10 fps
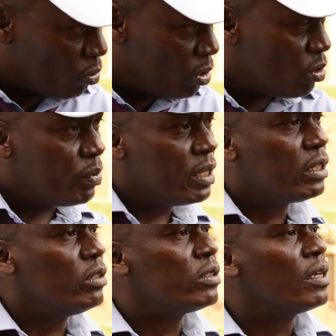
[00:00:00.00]
go and open a
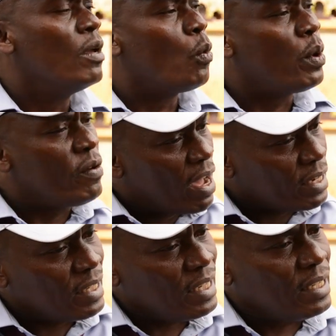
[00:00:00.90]
kiosk. We've
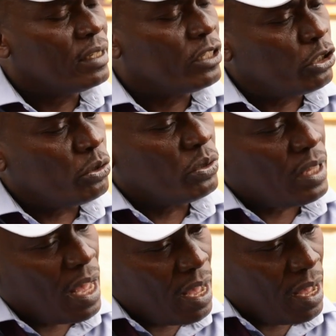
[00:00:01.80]
actually reduced,
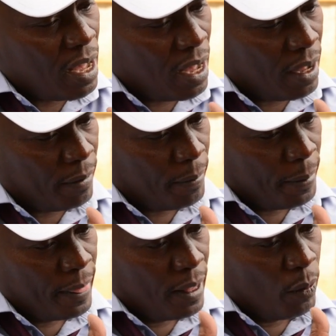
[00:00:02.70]

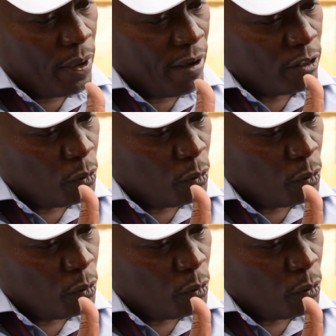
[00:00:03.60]
we have